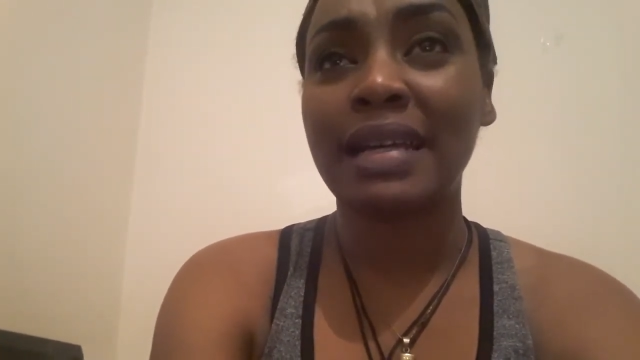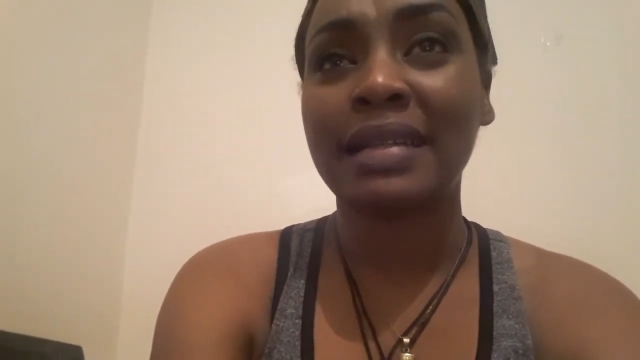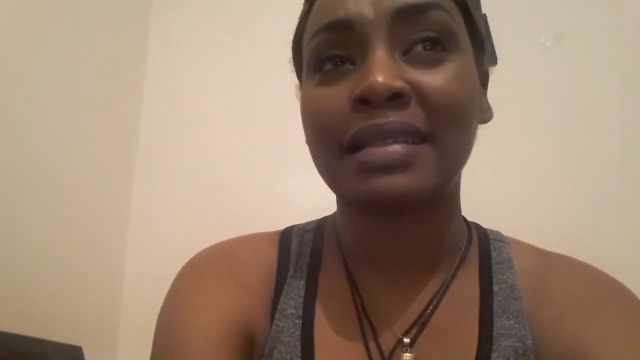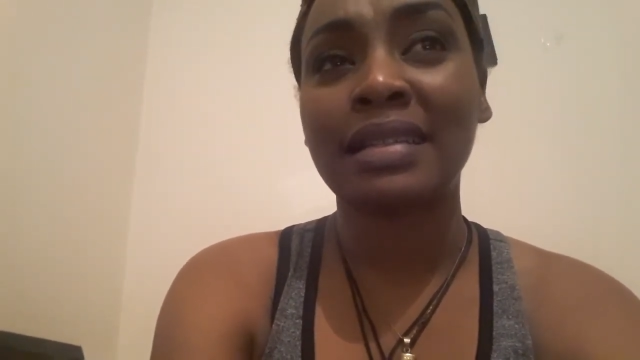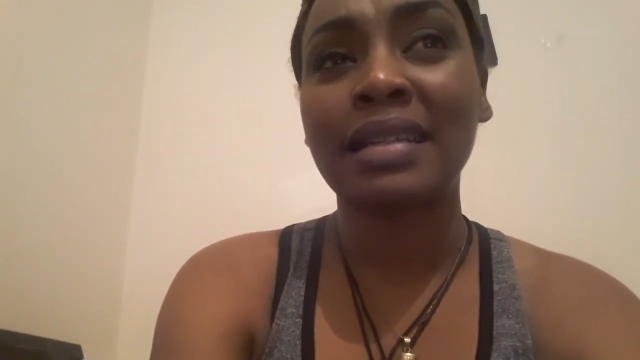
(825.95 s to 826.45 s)

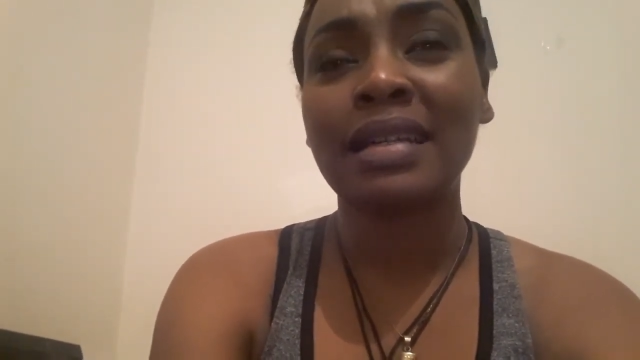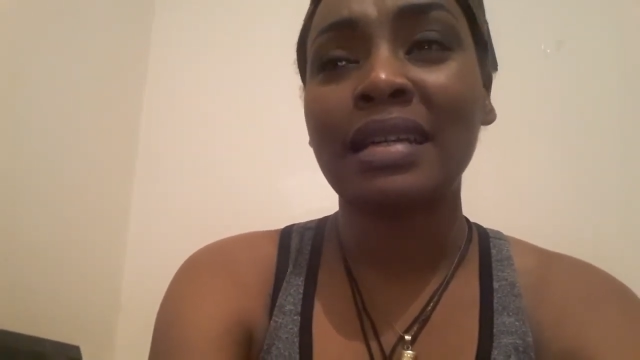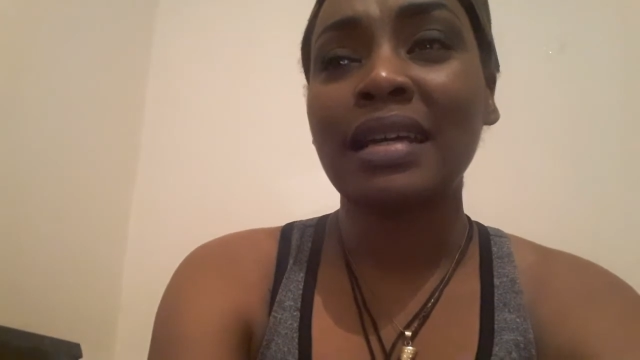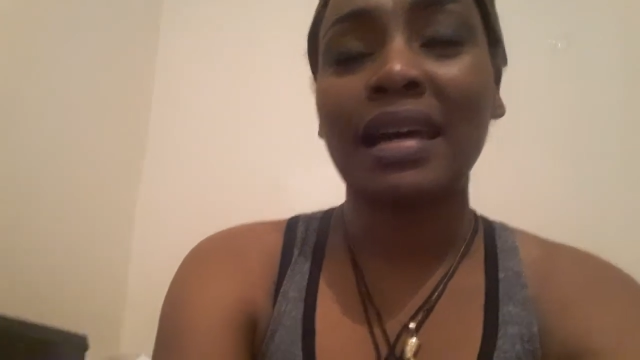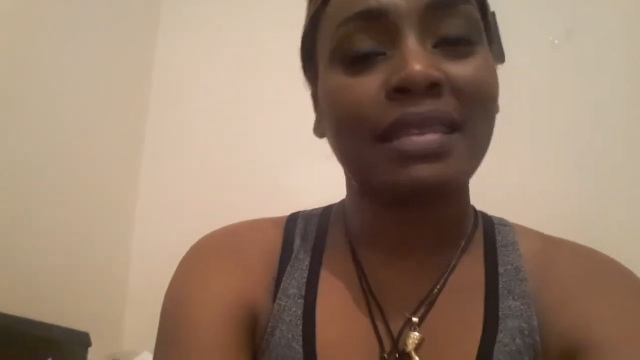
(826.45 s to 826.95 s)
And
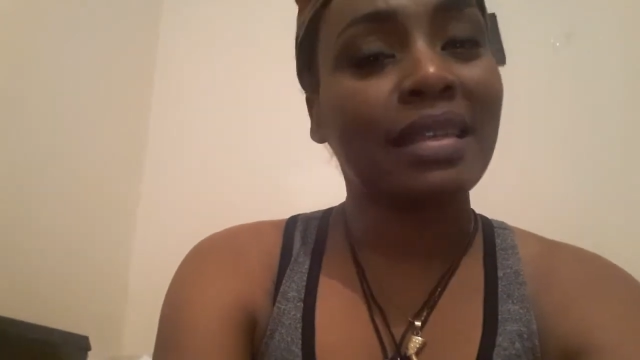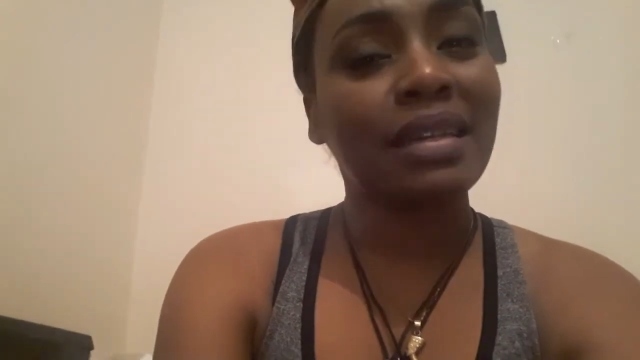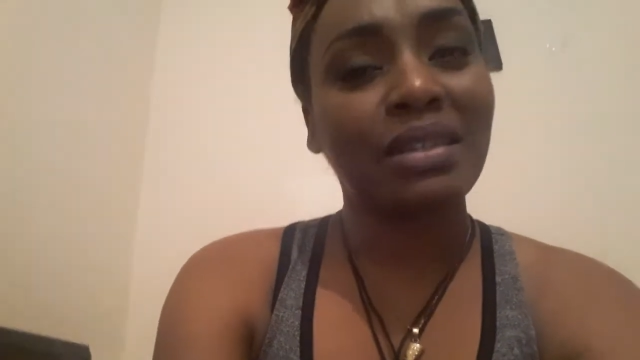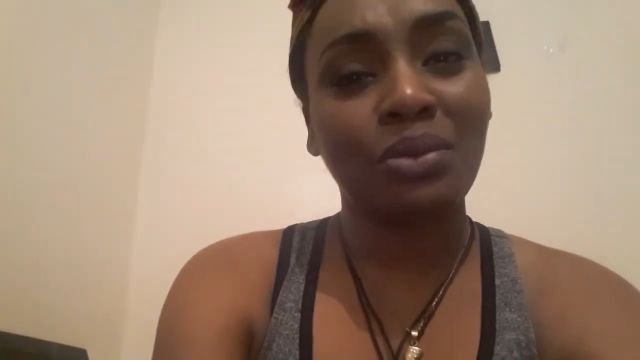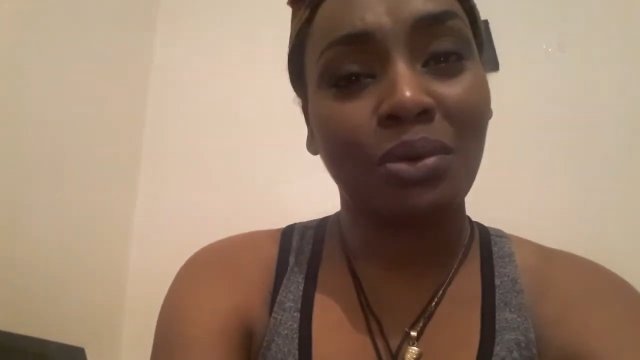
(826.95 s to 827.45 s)
I
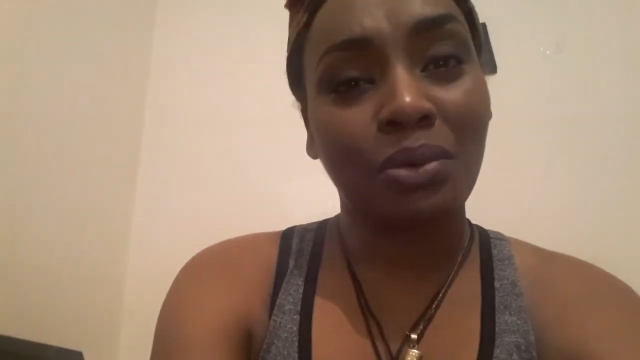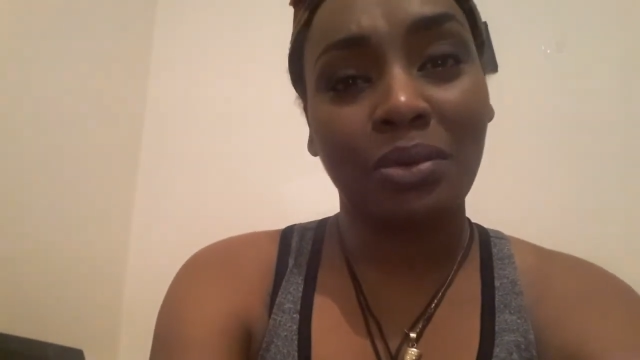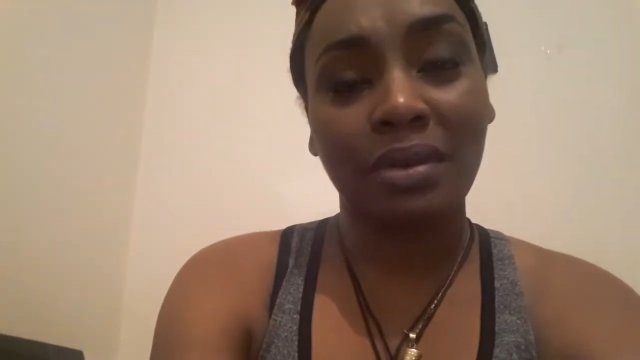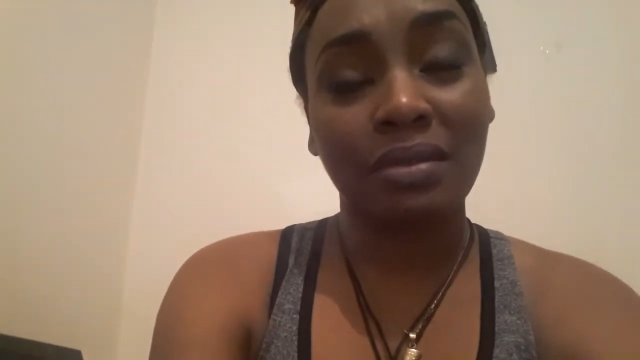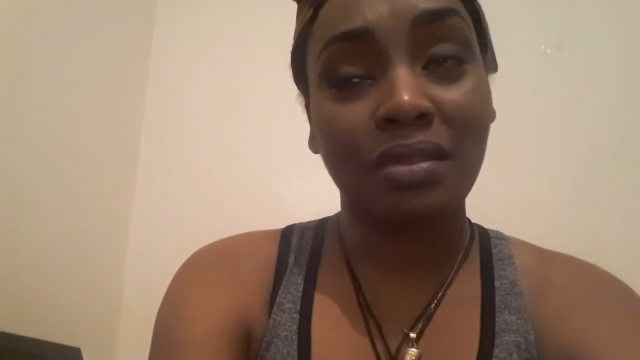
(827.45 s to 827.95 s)
thank you
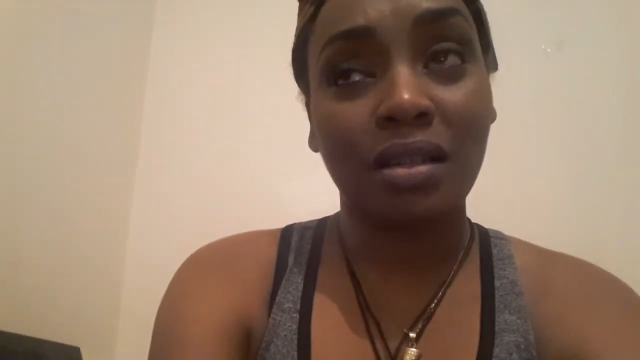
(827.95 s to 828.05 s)
all